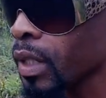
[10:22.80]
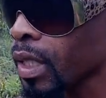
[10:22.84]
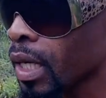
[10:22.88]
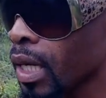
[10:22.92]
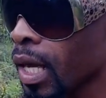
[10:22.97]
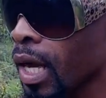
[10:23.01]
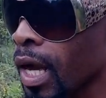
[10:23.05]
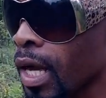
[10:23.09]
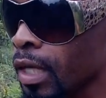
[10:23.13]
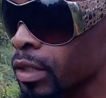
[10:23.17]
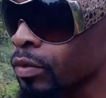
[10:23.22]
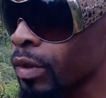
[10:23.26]

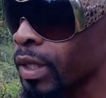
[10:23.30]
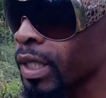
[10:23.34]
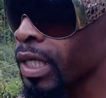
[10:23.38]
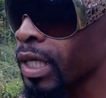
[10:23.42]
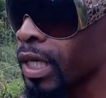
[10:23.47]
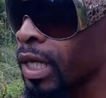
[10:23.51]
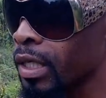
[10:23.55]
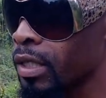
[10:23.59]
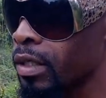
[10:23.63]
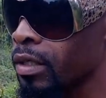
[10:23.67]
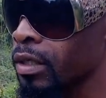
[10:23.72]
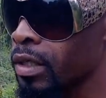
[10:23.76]
asked what they
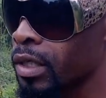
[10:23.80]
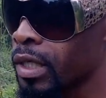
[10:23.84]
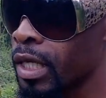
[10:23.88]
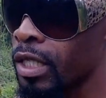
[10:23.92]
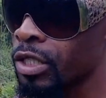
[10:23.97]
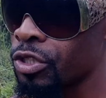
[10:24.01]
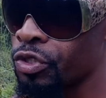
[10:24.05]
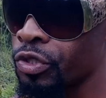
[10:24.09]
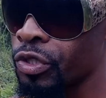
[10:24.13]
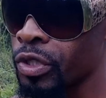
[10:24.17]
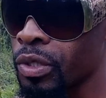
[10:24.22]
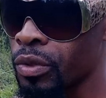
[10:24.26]
had can
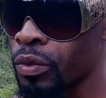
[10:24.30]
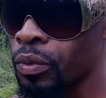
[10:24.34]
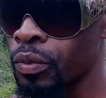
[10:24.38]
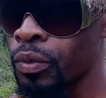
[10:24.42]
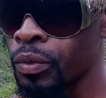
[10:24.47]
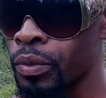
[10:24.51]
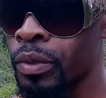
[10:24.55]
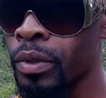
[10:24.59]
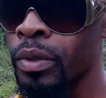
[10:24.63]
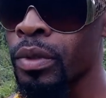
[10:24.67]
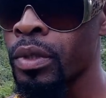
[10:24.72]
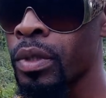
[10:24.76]
treat the
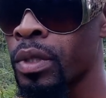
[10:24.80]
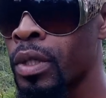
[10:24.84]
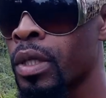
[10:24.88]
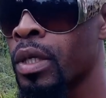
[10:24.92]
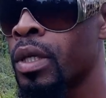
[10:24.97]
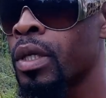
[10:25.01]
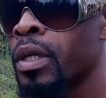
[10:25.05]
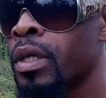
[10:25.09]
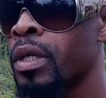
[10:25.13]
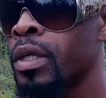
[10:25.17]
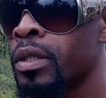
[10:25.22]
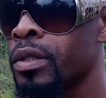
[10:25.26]
wound.
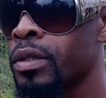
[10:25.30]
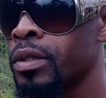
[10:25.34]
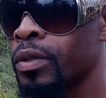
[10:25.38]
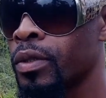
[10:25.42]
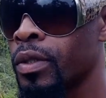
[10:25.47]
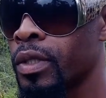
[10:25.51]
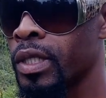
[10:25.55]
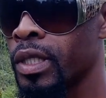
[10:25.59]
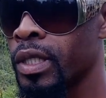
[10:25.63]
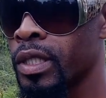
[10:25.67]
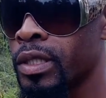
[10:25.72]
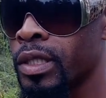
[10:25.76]
So
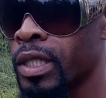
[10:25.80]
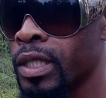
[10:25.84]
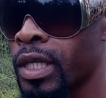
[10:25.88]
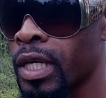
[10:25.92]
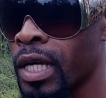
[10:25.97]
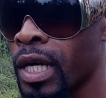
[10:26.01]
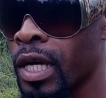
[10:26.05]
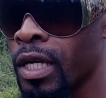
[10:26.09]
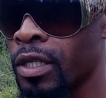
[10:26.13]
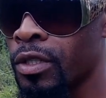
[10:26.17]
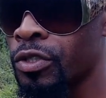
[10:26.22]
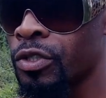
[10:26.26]
they said they
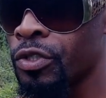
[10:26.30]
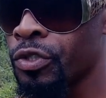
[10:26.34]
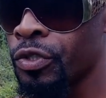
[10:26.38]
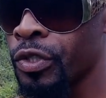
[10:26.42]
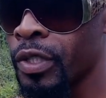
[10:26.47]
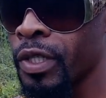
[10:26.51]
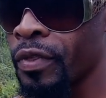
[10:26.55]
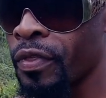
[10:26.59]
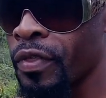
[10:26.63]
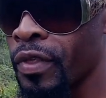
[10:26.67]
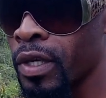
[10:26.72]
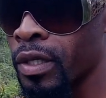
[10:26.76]
had
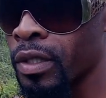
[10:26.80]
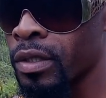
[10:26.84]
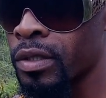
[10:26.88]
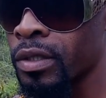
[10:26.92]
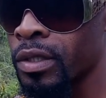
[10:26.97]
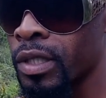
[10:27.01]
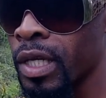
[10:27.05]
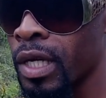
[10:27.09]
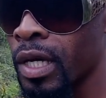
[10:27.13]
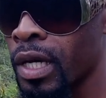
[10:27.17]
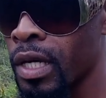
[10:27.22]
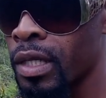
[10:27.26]
three things.
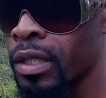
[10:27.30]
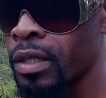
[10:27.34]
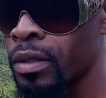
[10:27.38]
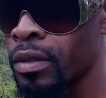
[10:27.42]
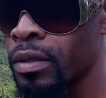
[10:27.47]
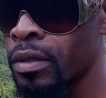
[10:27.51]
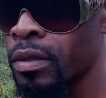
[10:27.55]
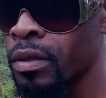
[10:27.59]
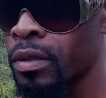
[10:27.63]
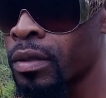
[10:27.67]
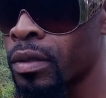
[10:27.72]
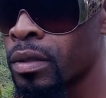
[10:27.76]
They had
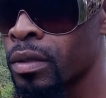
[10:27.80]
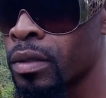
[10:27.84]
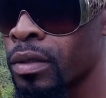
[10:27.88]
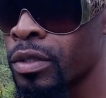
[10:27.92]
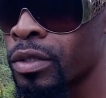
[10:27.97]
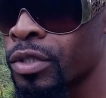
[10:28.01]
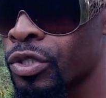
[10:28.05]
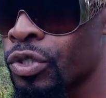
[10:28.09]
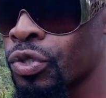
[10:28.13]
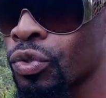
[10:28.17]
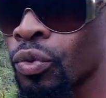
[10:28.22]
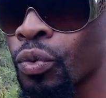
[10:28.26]

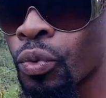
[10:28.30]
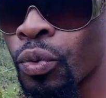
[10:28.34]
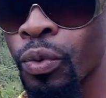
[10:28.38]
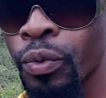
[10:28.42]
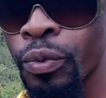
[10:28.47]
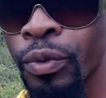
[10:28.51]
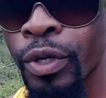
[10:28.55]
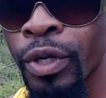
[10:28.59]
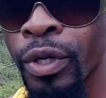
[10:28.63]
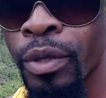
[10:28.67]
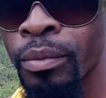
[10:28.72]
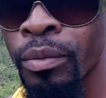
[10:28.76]

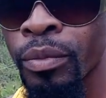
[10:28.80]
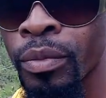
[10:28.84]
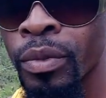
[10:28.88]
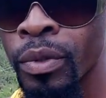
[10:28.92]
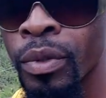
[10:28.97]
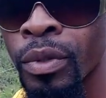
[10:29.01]
screwworm